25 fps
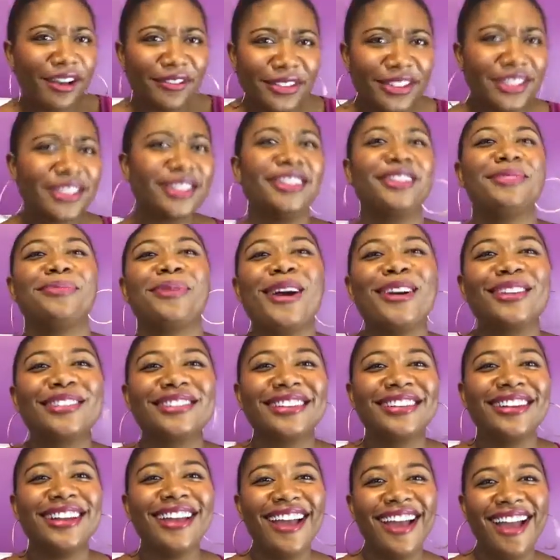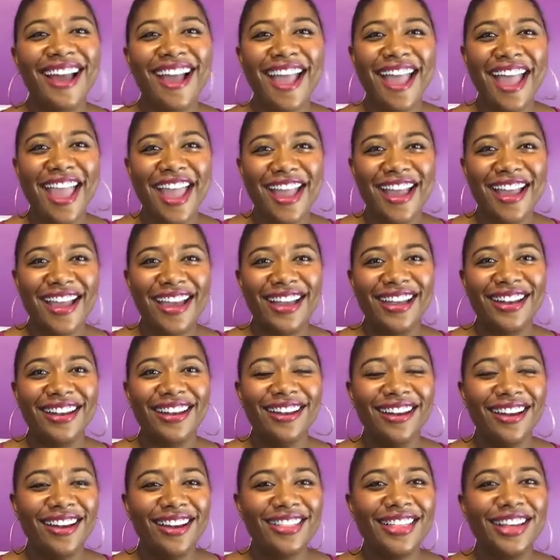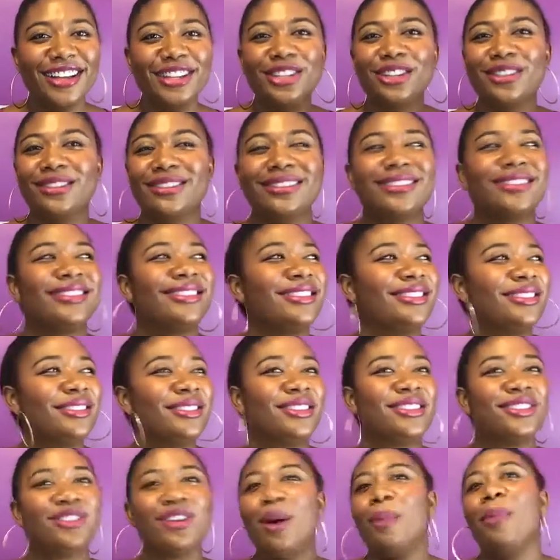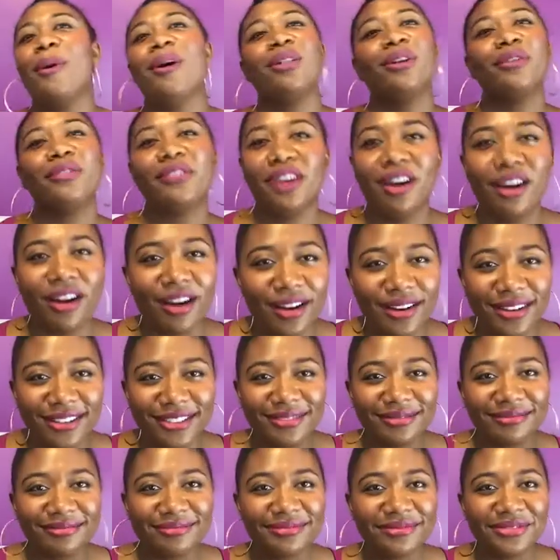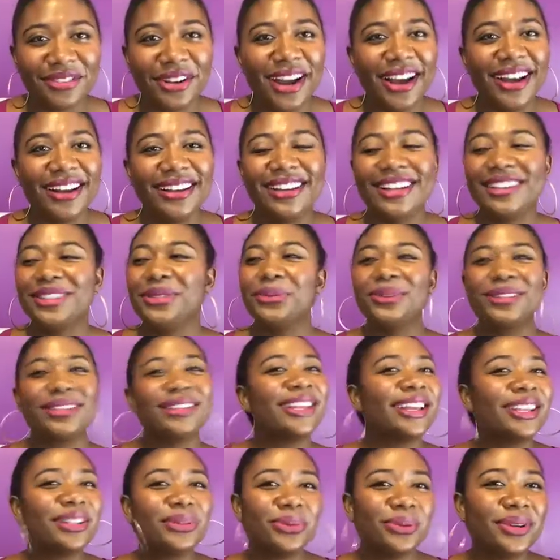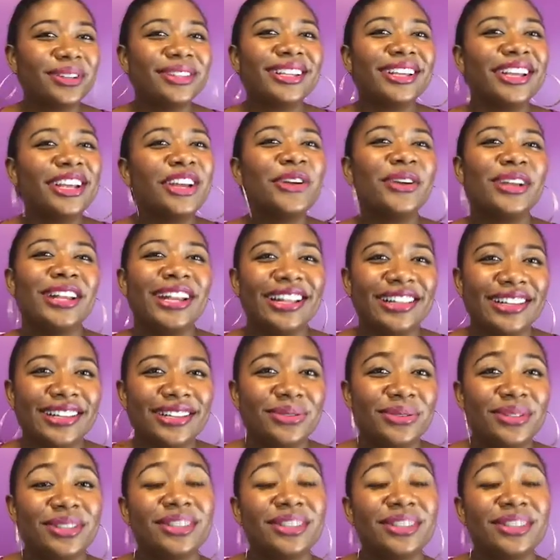into this person, and they just stomp all over your heart, right? That's what the ingredient list was.